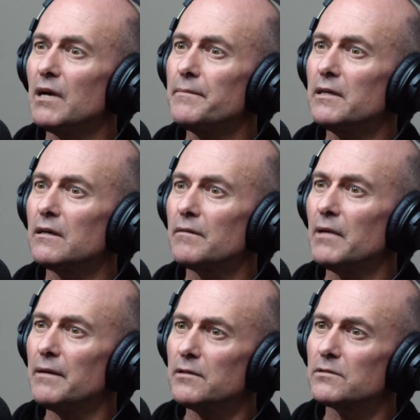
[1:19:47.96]
Maybe
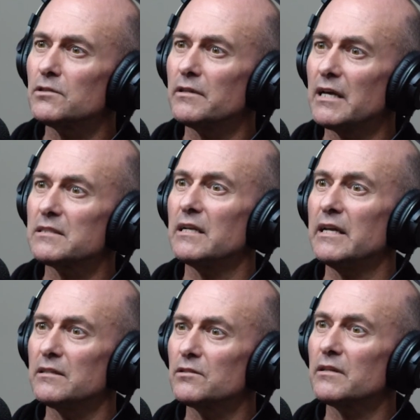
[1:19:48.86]
it was
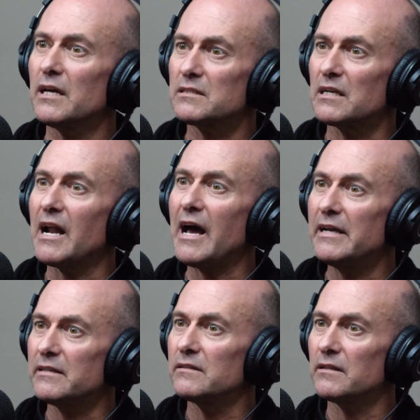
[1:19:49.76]
end of
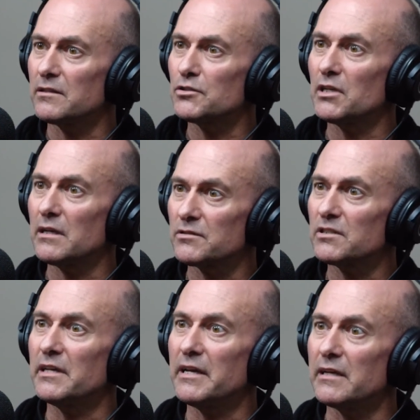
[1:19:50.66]
2008 that the
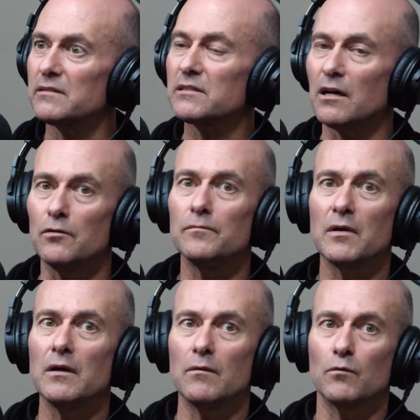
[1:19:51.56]
GFC hit.
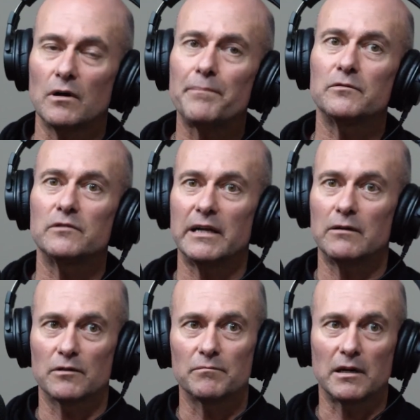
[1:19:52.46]
So we're up and
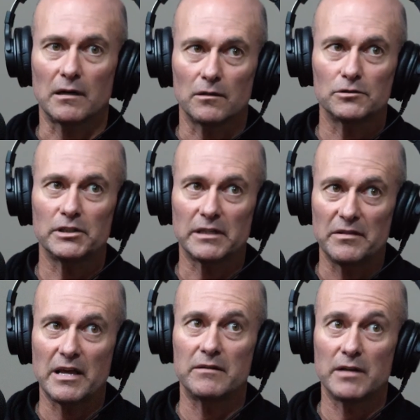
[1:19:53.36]
running with MotorLogic,
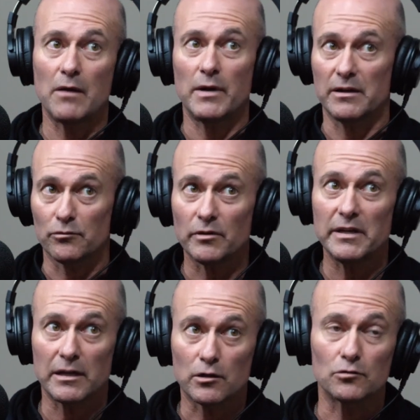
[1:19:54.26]
and then we had a
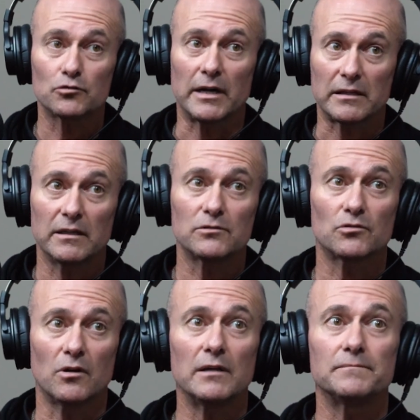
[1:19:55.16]
3-year contract. That's
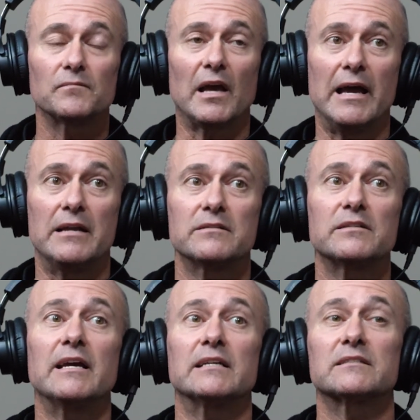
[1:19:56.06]
right. And
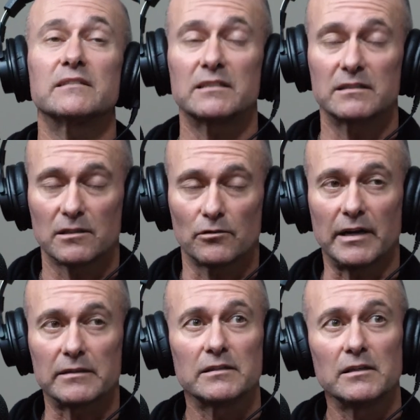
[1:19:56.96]
yes, this is
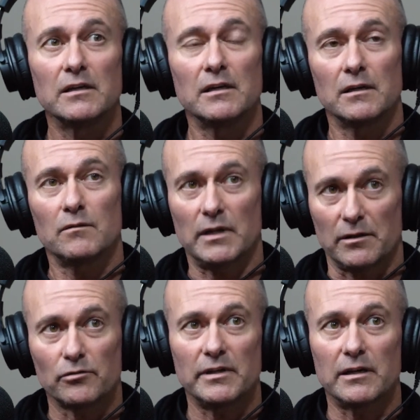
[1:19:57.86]
correct. We had a
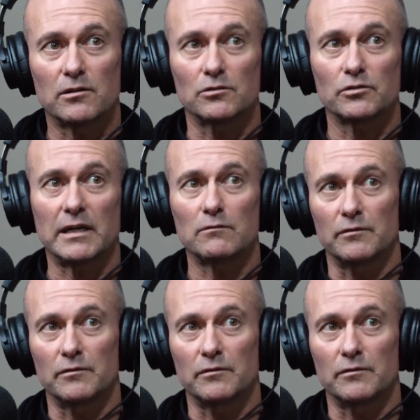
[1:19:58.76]
3-year contract.